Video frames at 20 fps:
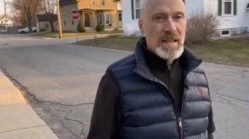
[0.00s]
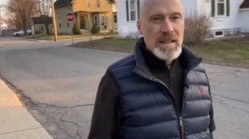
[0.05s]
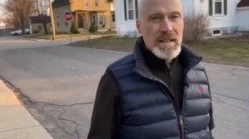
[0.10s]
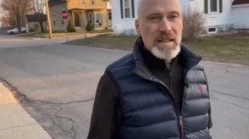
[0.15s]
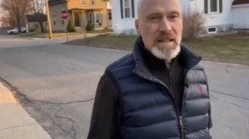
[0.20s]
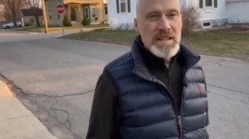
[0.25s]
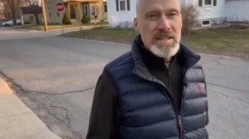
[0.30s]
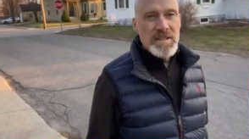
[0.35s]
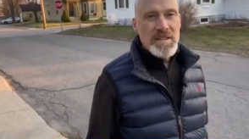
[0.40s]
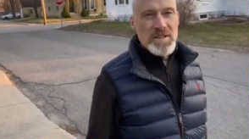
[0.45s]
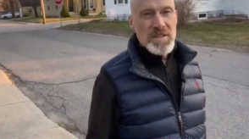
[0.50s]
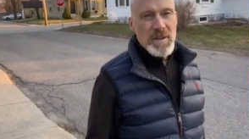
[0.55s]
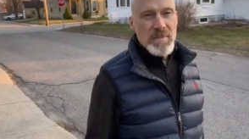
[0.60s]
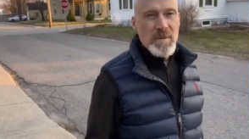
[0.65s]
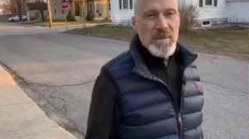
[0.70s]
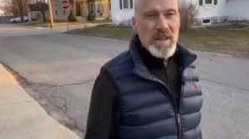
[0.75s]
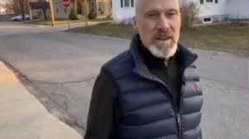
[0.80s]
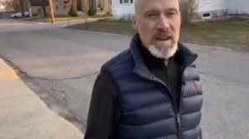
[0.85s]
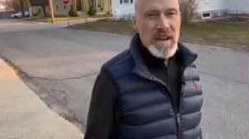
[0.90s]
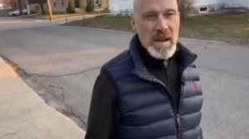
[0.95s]
These are some
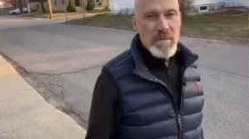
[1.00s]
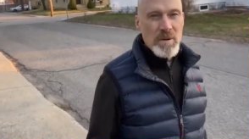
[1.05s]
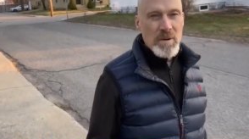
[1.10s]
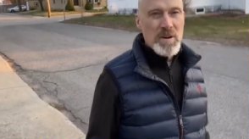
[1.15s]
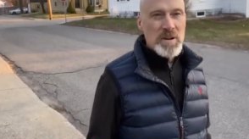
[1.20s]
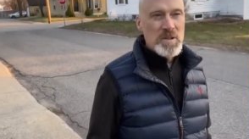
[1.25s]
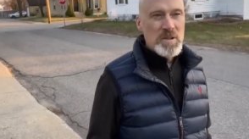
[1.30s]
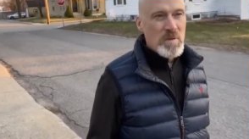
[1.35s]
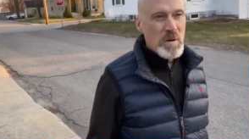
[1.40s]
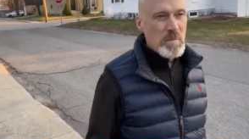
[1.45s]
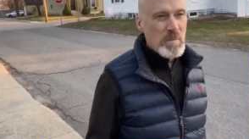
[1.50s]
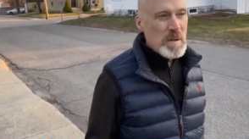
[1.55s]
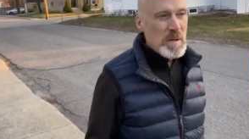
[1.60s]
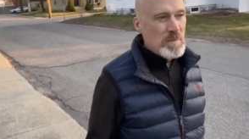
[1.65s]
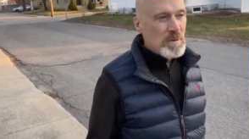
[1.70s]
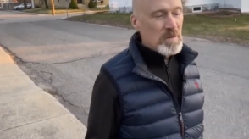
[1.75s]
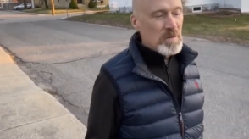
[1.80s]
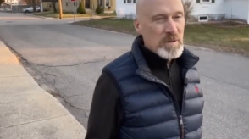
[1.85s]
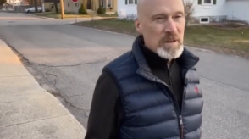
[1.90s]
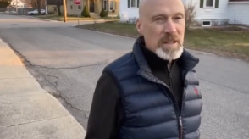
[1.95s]
of the neighborhoods where
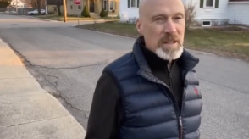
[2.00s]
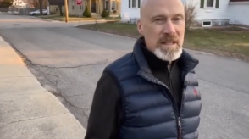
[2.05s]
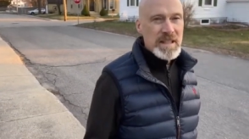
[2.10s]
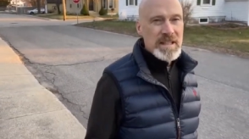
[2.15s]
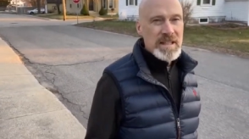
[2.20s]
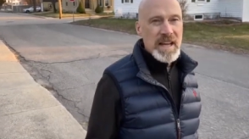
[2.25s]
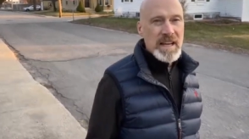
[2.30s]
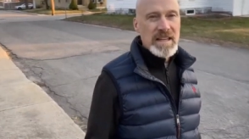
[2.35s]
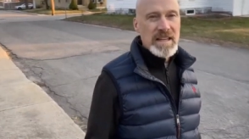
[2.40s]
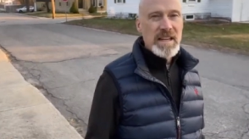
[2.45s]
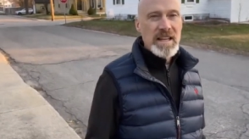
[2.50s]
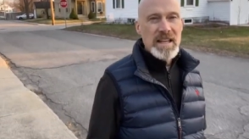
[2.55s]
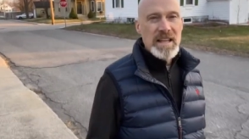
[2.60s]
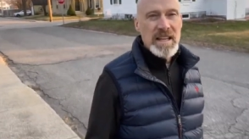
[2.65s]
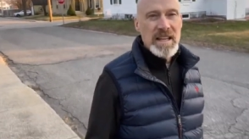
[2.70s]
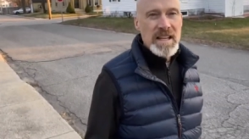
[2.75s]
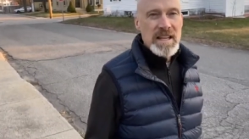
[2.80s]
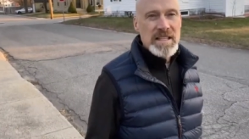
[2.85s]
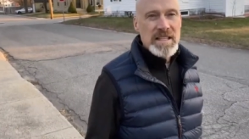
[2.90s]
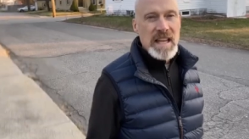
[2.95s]
people really tend to
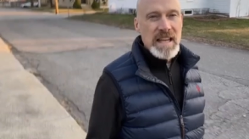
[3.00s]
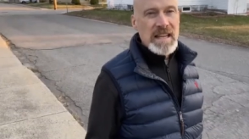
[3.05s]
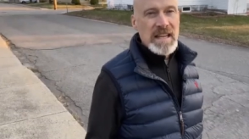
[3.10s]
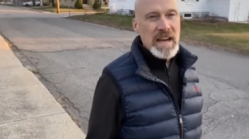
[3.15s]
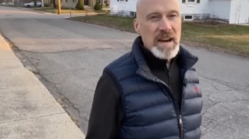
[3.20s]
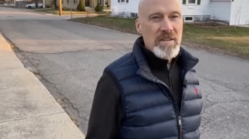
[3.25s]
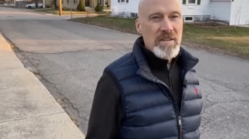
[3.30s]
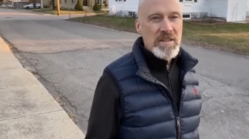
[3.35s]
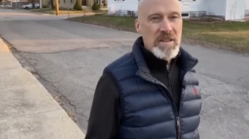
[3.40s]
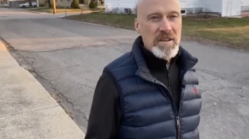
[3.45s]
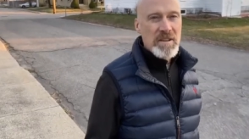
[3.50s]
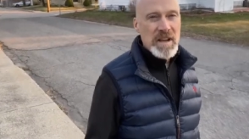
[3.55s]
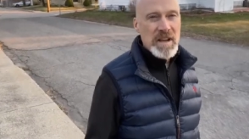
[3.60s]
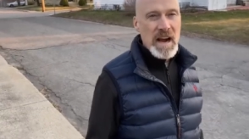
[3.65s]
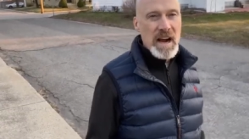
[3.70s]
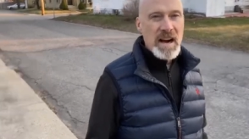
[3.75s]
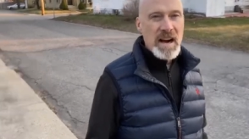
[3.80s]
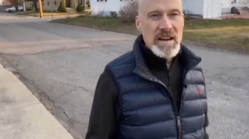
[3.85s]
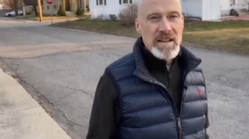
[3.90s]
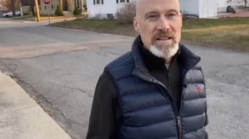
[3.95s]
take care of their
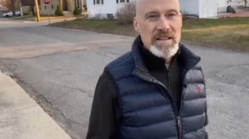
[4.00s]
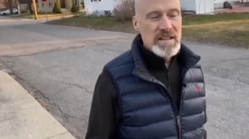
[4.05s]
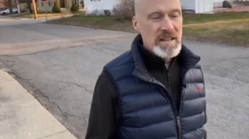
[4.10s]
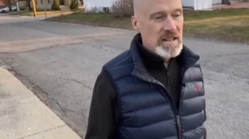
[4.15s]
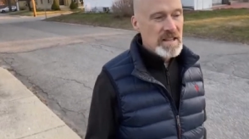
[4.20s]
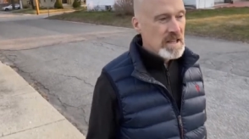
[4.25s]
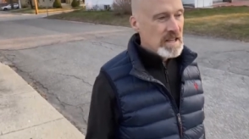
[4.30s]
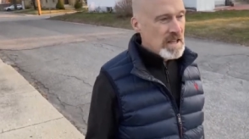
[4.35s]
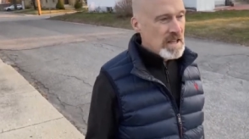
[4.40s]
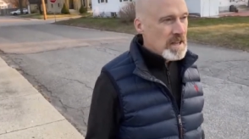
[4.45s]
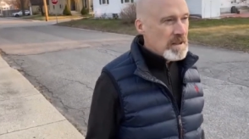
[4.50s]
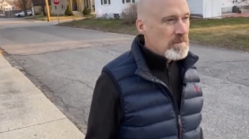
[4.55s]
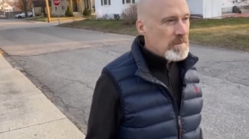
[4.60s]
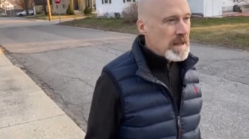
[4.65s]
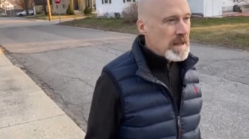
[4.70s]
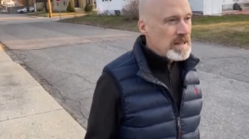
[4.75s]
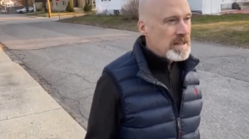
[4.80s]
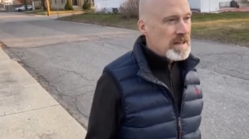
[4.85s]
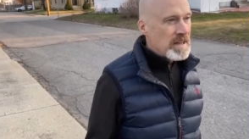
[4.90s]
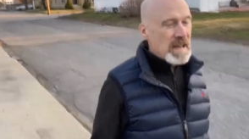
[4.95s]
yards,
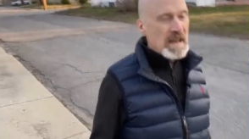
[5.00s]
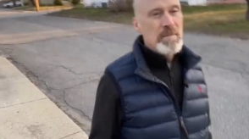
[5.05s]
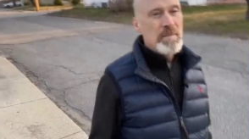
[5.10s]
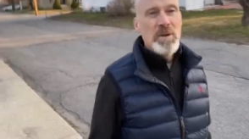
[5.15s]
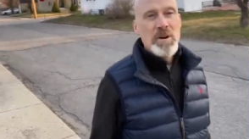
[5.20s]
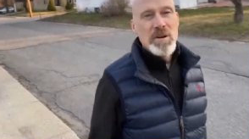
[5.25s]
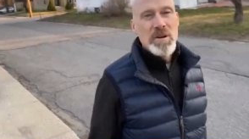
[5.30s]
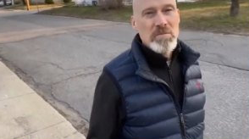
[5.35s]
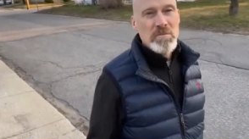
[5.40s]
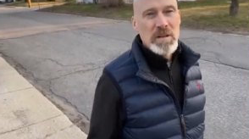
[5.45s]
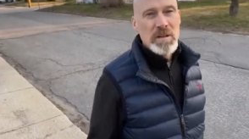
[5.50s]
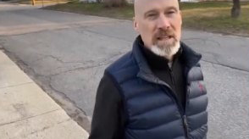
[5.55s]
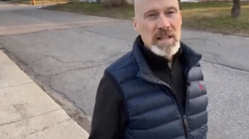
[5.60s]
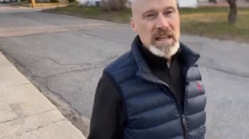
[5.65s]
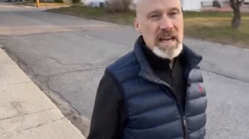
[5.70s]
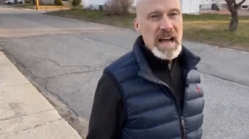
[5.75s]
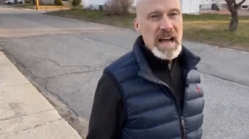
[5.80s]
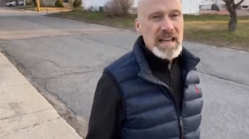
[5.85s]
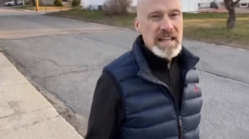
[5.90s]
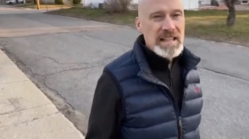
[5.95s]
make the neighborhood really
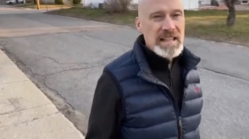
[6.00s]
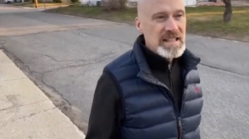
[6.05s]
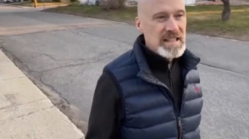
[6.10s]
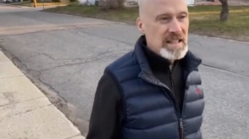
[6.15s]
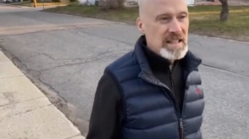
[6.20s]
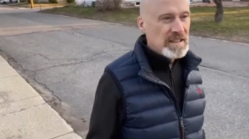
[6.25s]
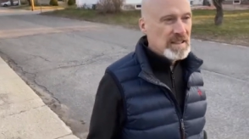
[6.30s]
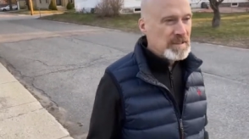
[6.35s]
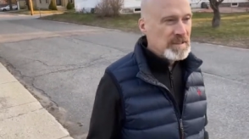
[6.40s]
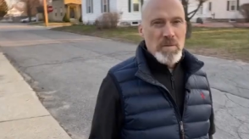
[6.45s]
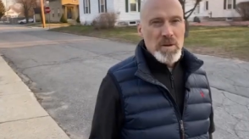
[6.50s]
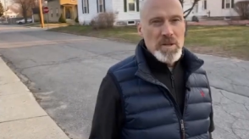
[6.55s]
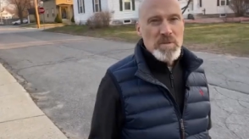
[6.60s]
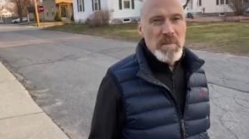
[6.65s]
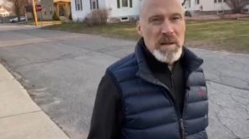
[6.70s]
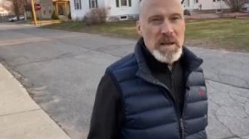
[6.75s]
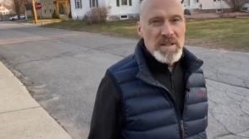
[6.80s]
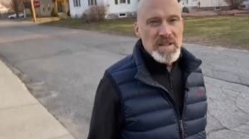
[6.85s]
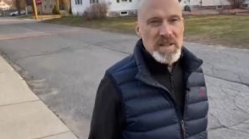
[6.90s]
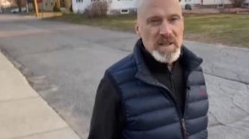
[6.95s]
nice, which
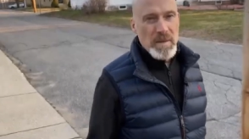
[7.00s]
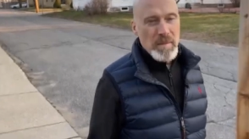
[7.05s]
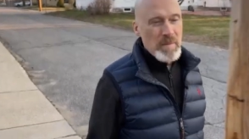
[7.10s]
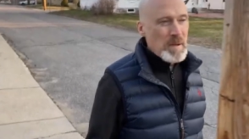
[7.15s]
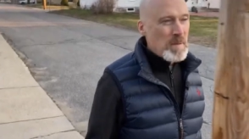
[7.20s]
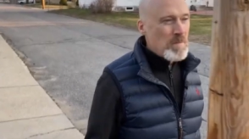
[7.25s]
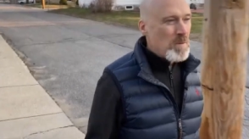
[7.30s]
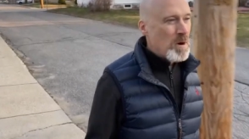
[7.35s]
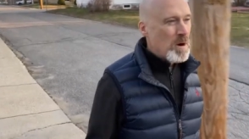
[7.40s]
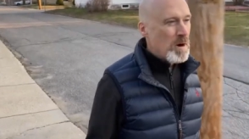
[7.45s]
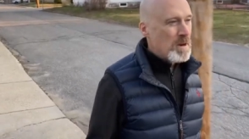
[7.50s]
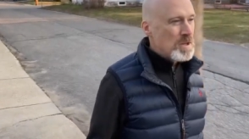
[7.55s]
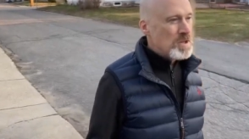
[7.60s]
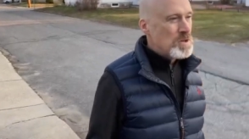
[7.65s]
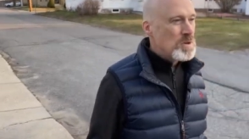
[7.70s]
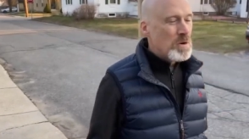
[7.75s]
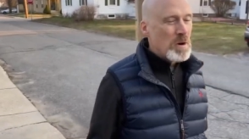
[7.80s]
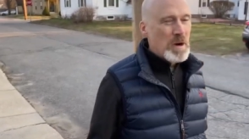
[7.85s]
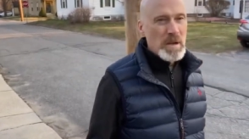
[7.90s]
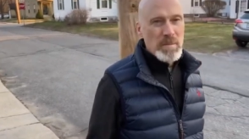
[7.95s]
makes it a bit more
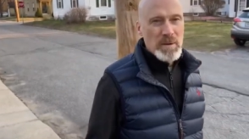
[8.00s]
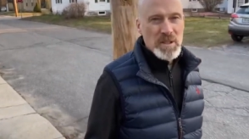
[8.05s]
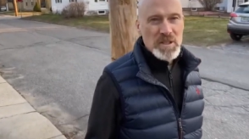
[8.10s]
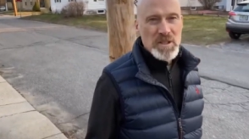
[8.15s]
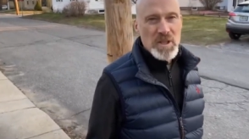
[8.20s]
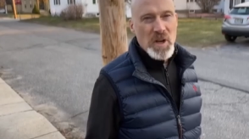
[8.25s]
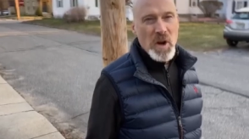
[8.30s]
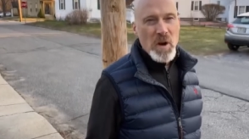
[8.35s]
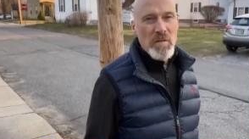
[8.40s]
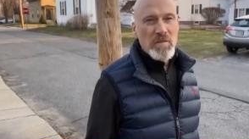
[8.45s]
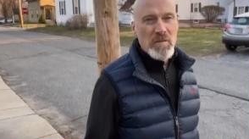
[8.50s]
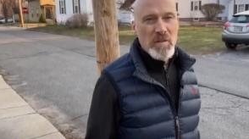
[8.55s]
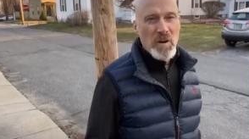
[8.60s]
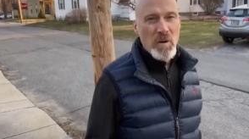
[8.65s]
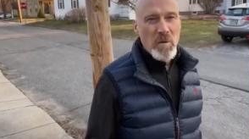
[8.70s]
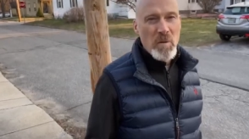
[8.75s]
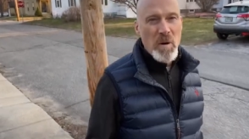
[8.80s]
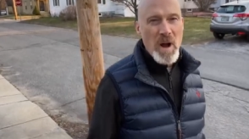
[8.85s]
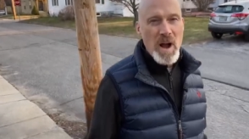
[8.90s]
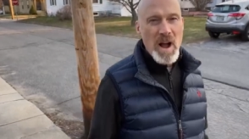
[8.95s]
enjoyable to go for a
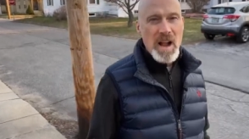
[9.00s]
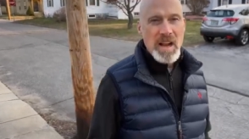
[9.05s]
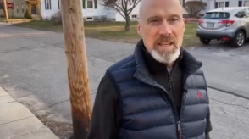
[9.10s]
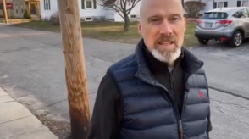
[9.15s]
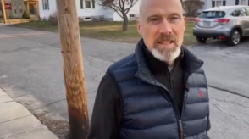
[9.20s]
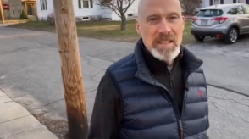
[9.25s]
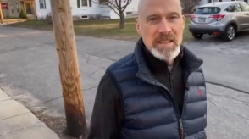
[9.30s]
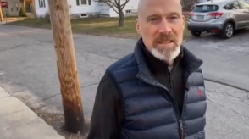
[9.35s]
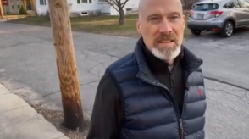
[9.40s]
walk.